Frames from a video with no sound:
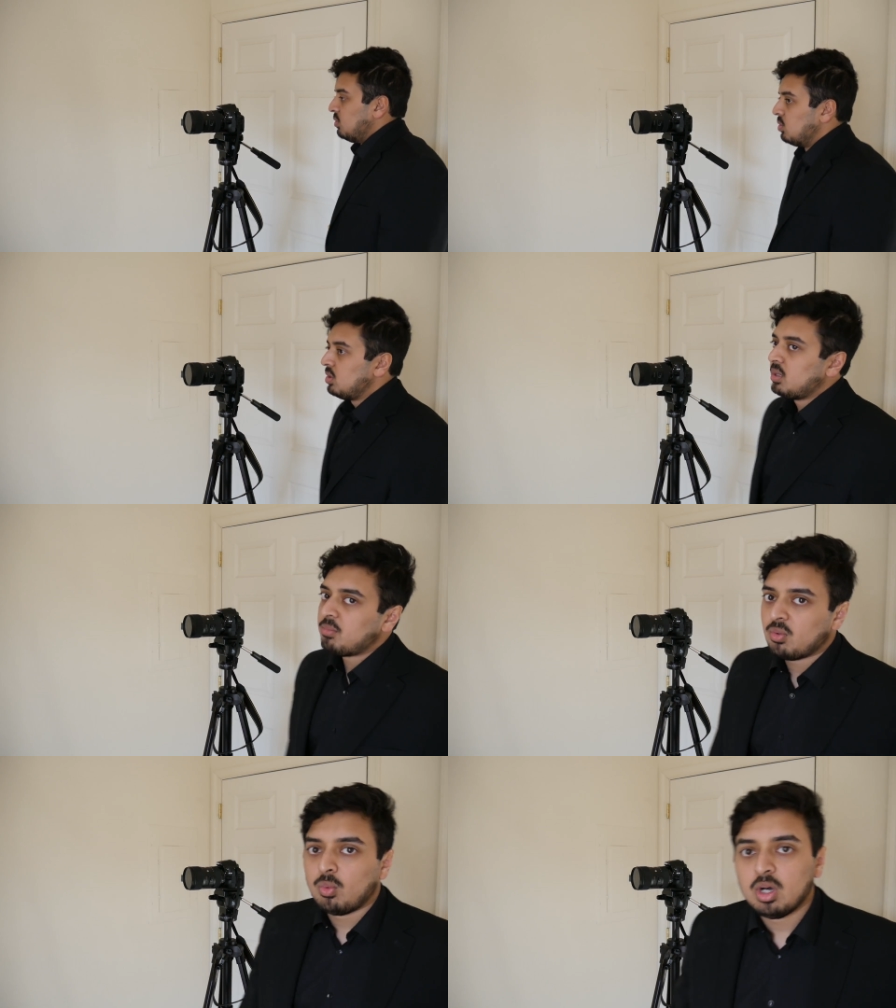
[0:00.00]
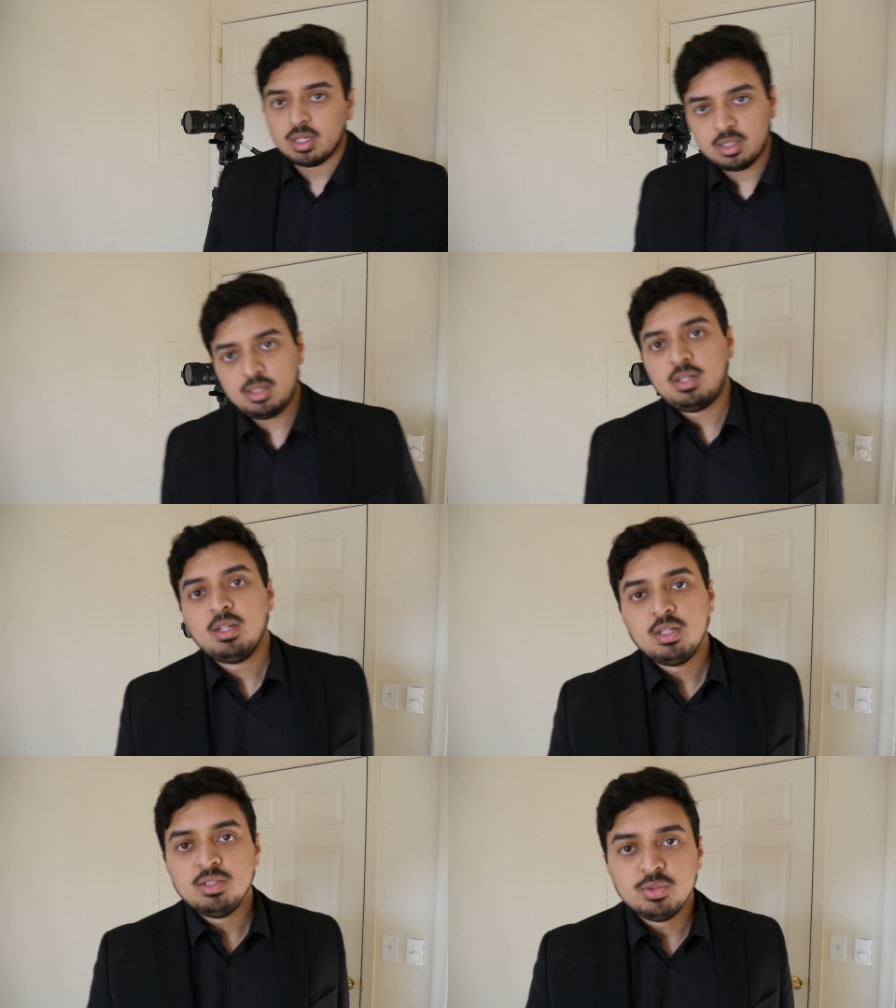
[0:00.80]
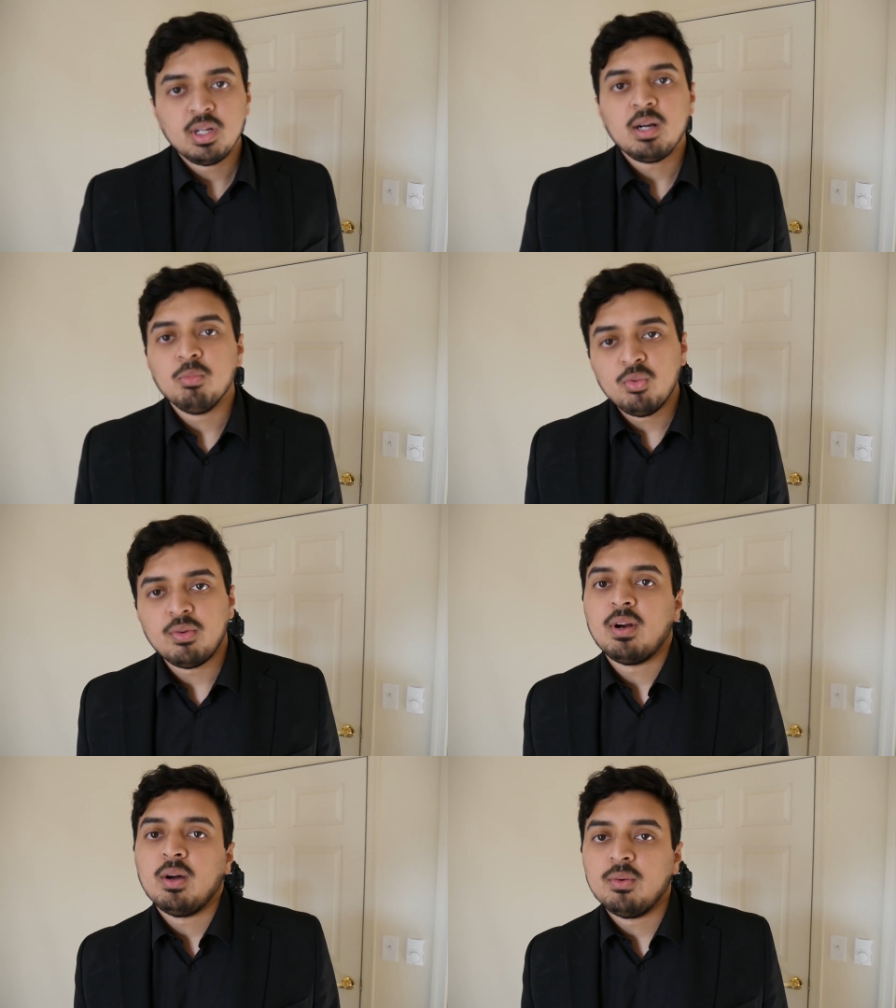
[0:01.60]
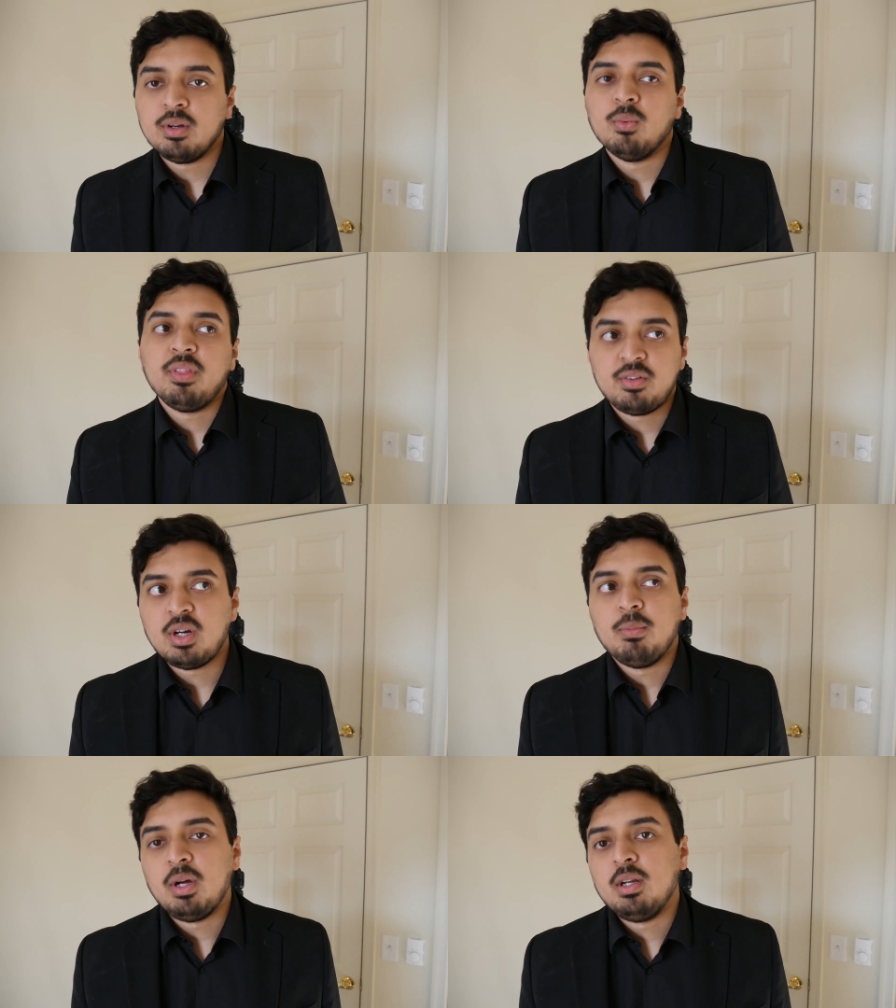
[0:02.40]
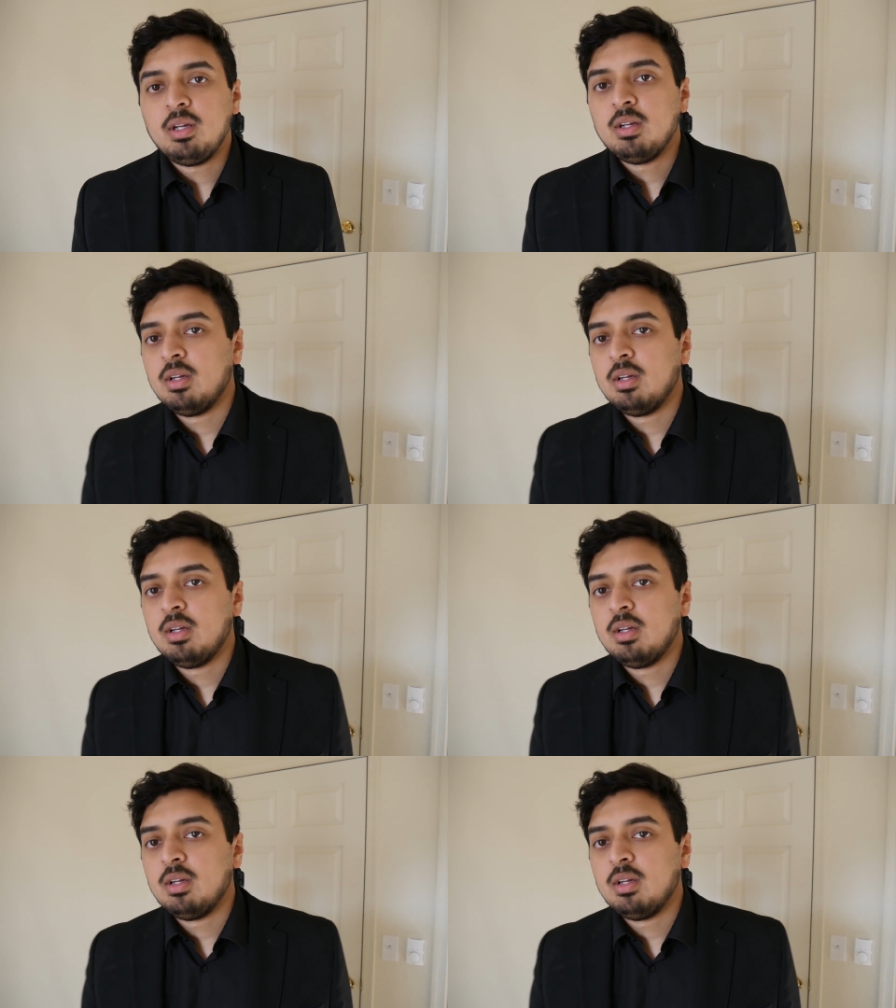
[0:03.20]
Rule number one, do not move around with a tripod.